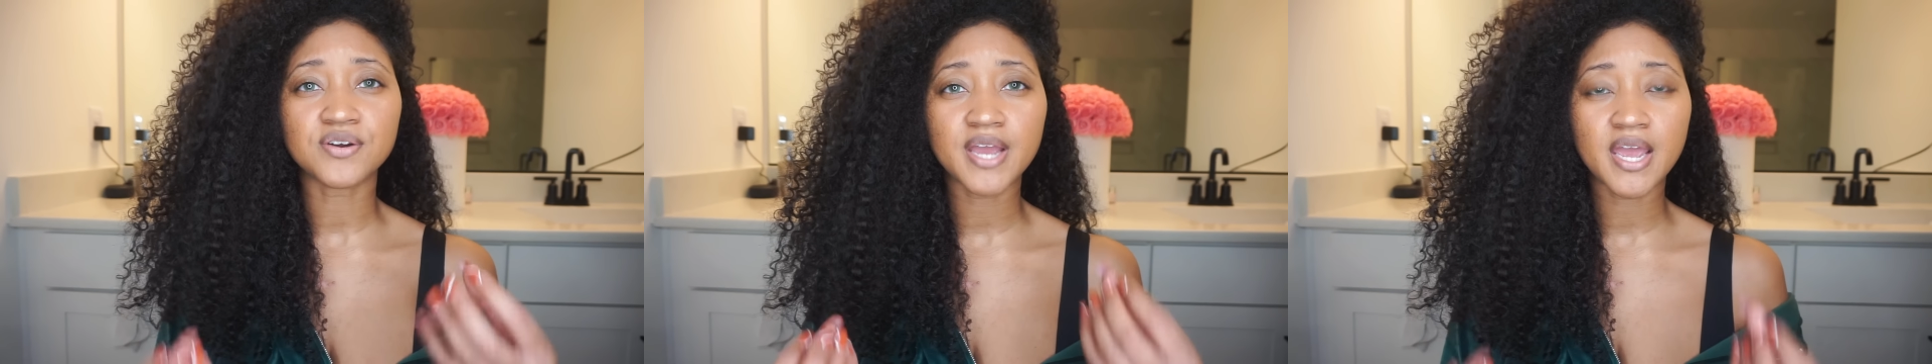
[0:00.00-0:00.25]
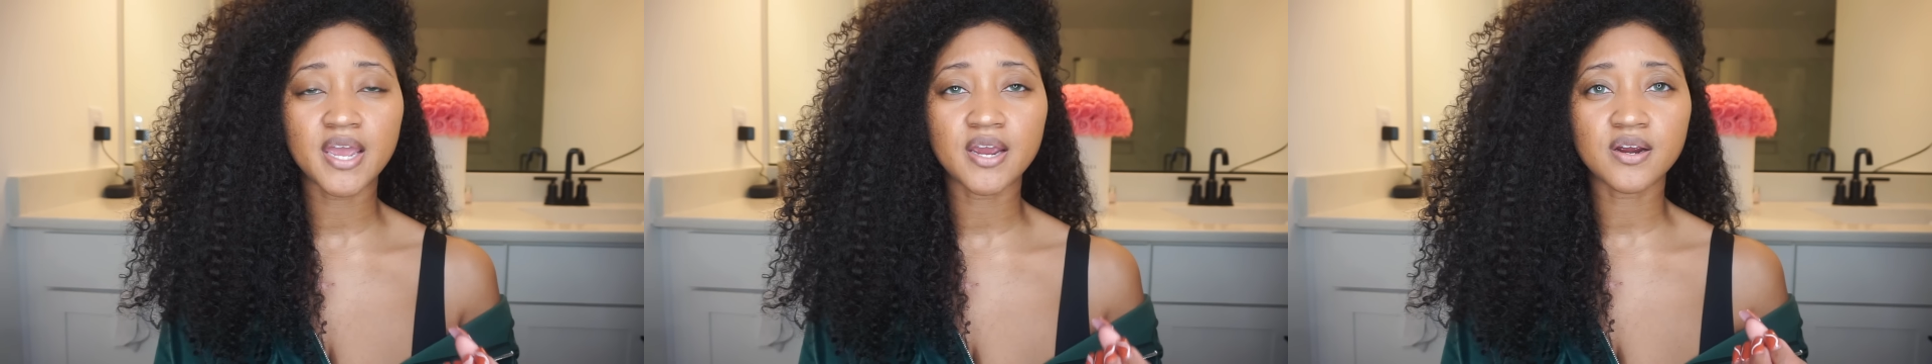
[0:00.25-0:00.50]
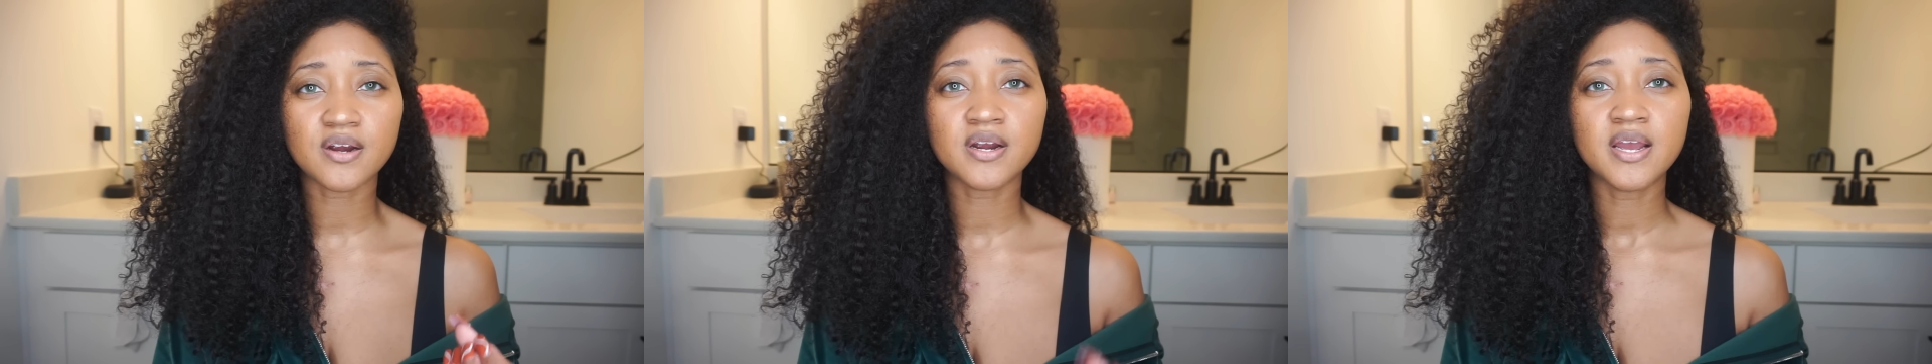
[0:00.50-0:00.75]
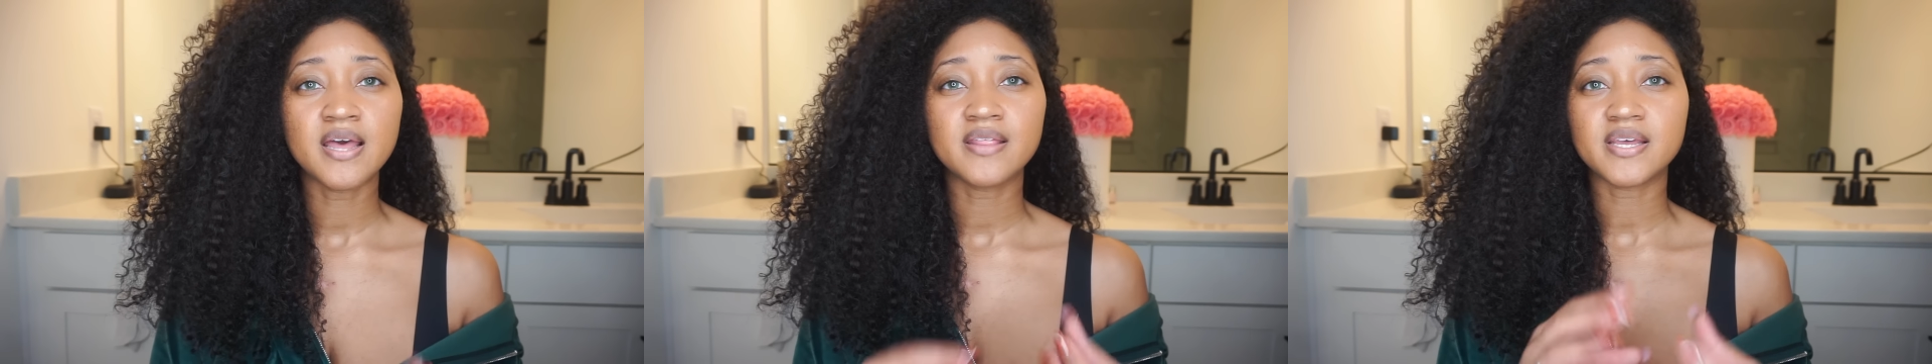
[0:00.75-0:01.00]

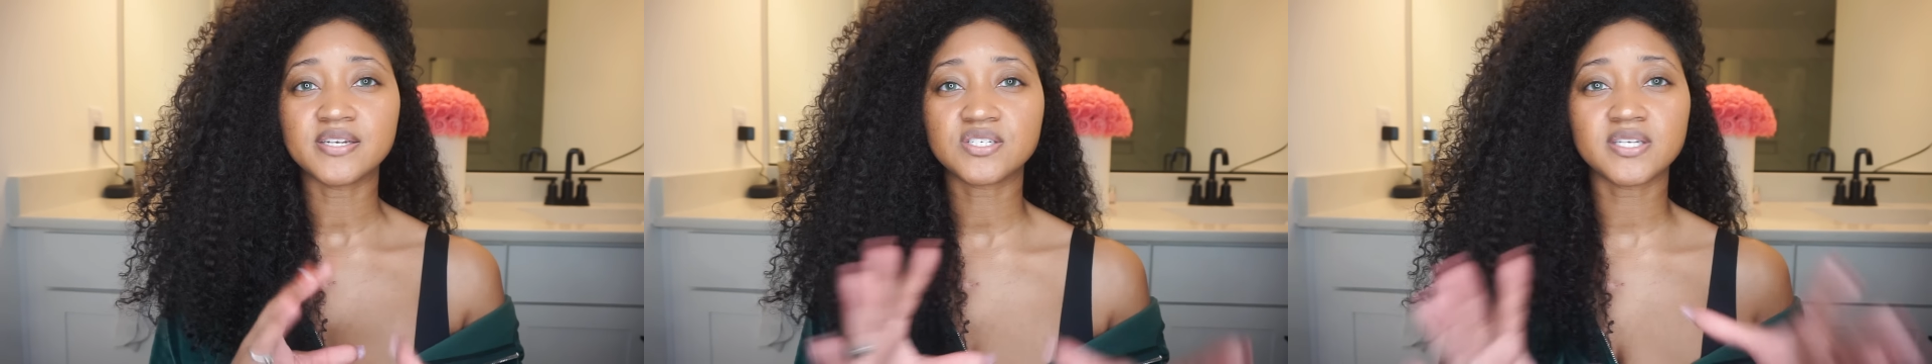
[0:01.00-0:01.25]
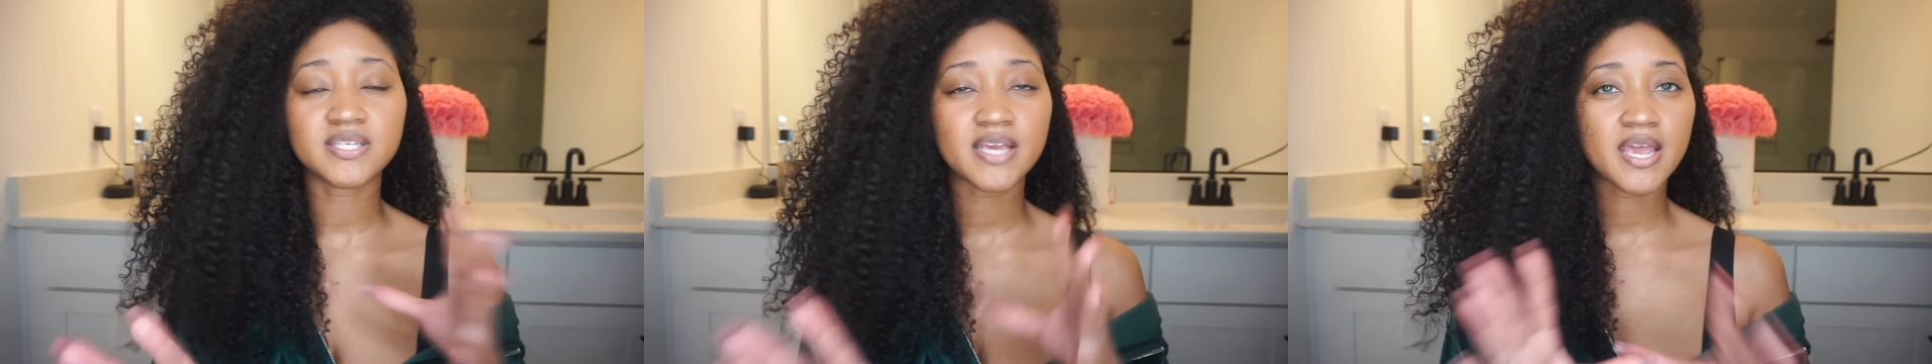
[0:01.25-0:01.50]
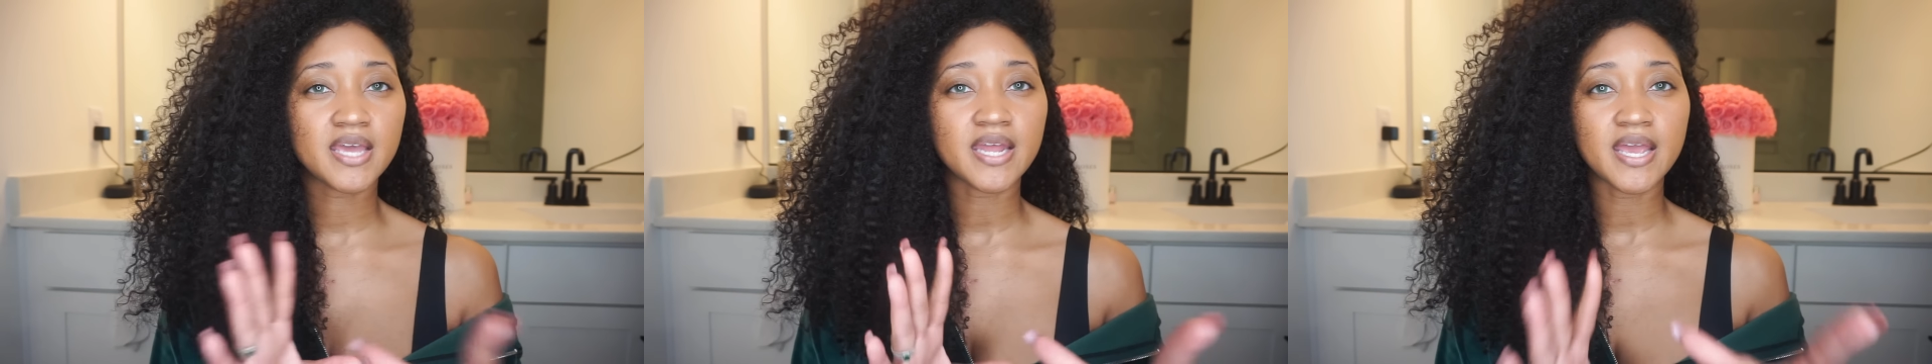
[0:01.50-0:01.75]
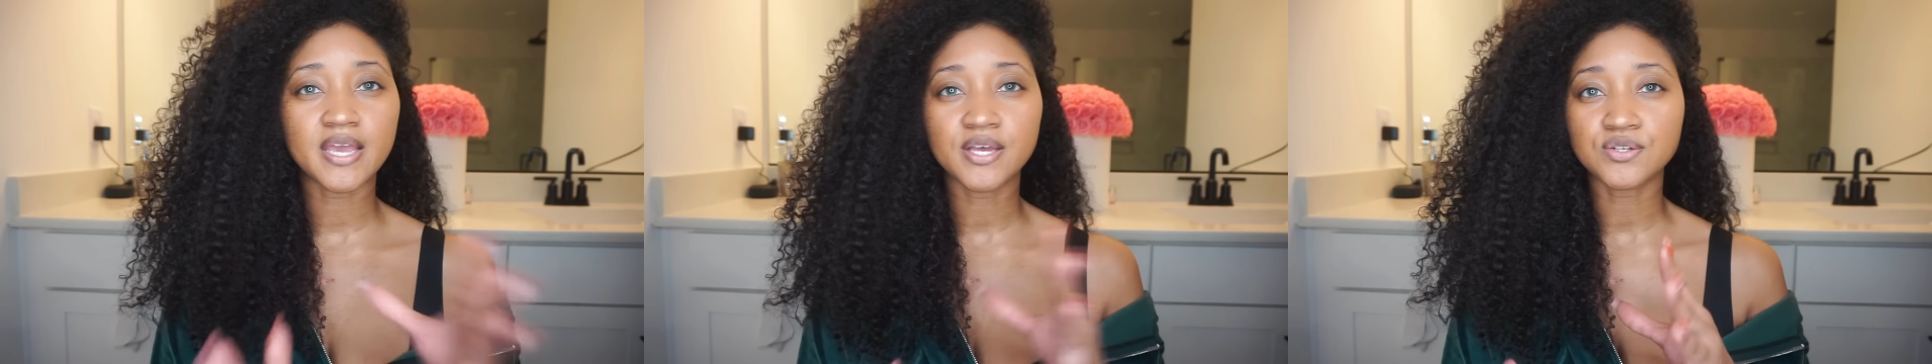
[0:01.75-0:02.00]
hair that just can't
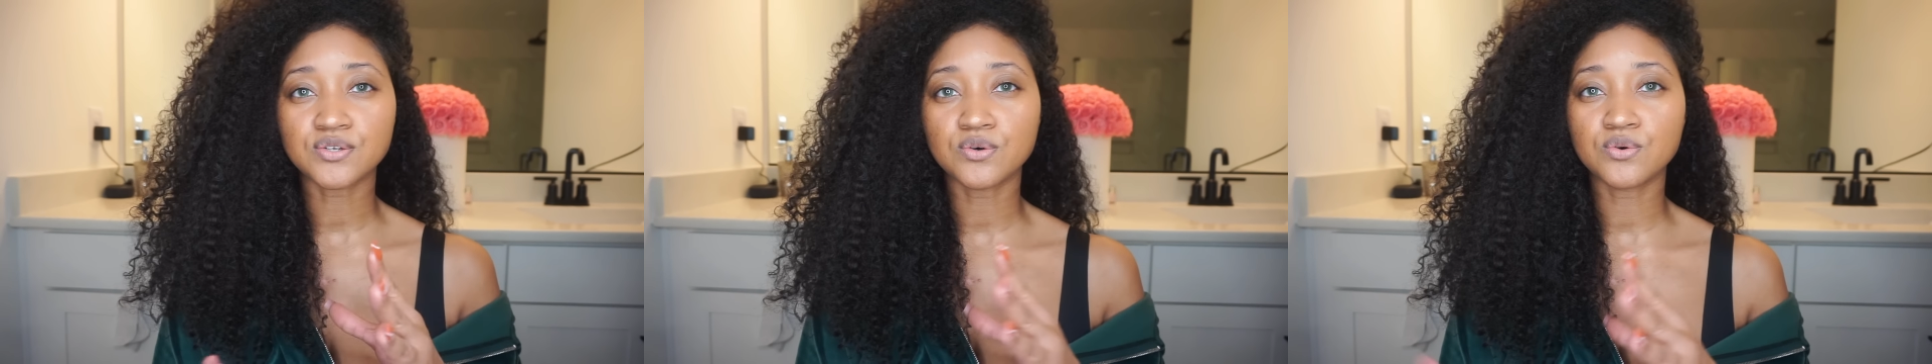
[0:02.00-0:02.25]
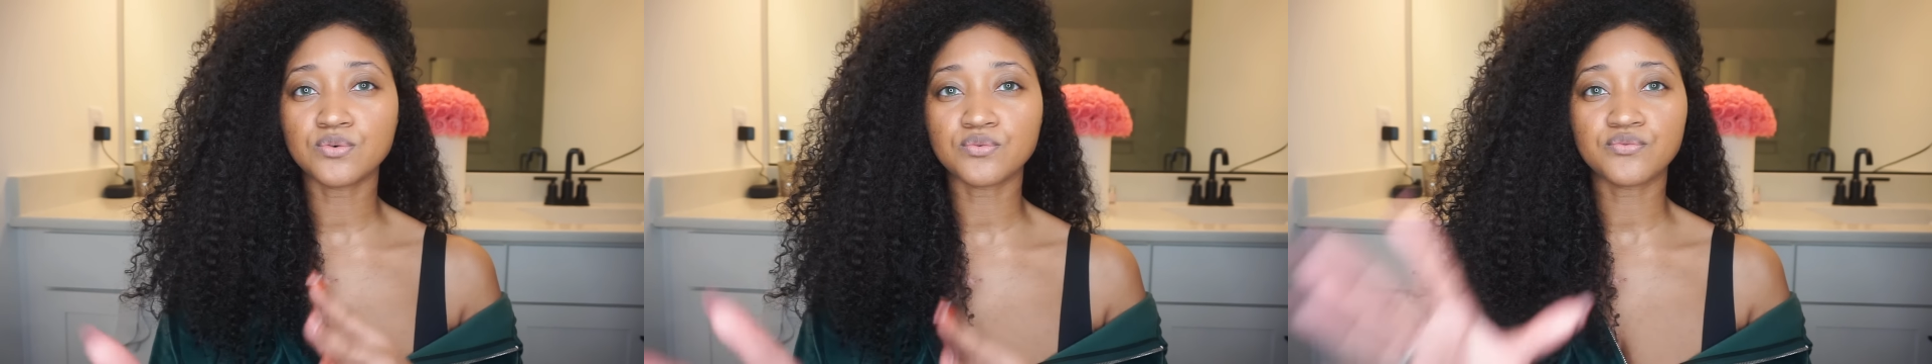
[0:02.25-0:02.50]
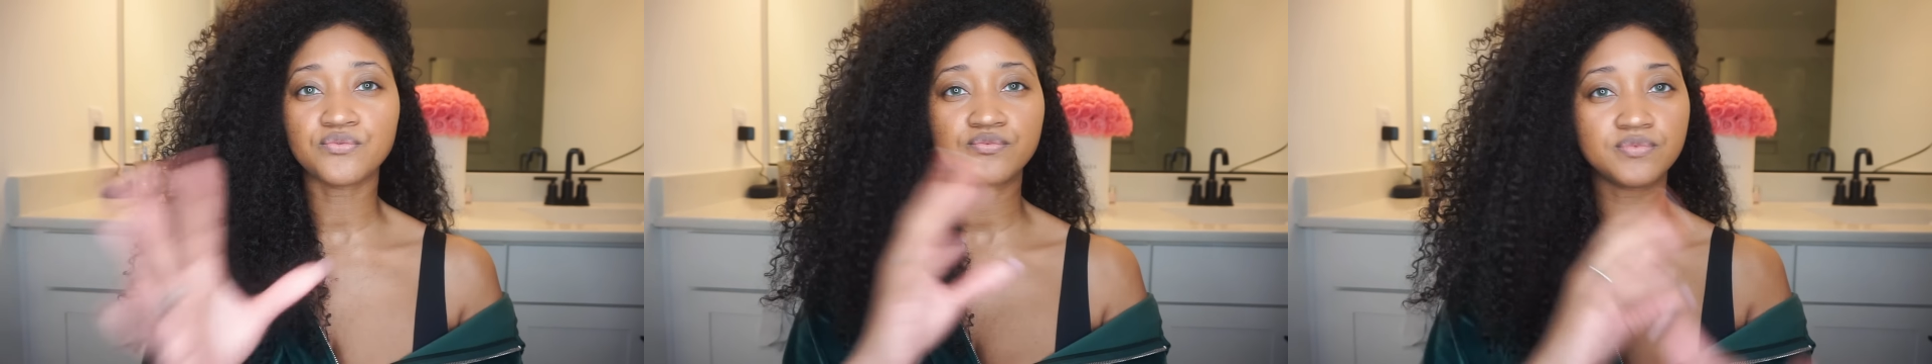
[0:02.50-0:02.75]
handle